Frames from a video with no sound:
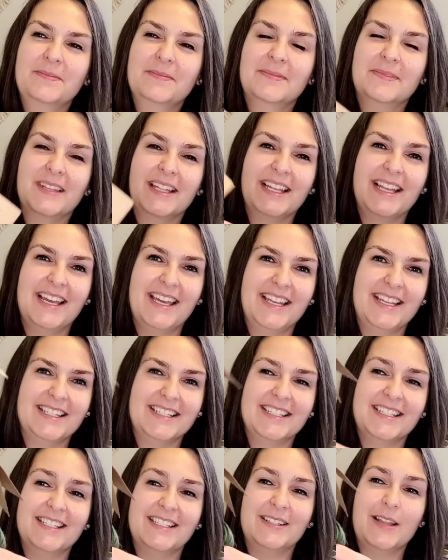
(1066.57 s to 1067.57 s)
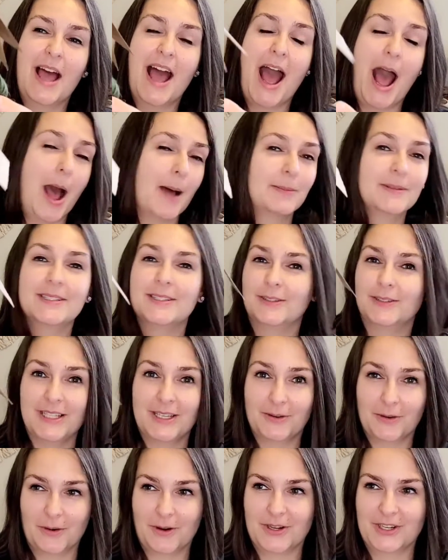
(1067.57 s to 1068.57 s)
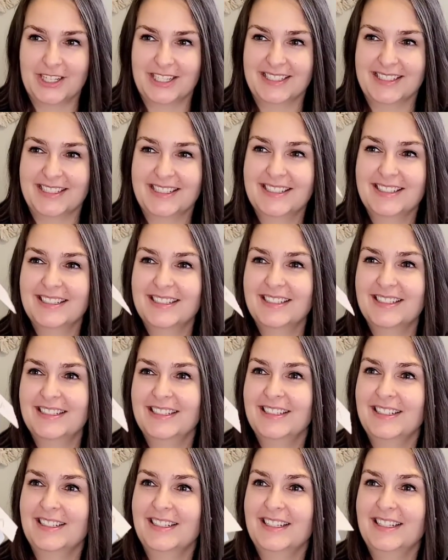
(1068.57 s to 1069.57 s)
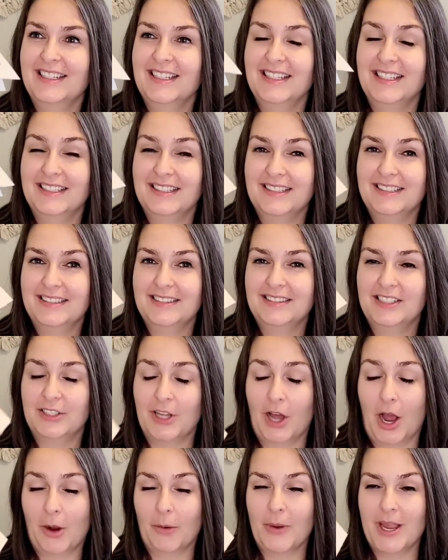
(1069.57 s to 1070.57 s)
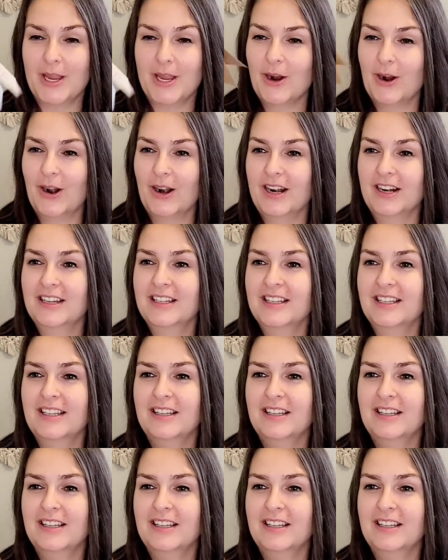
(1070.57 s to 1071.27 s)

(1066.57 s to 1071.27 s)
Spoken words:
It is this absolutely gorgeous sock weight yarn.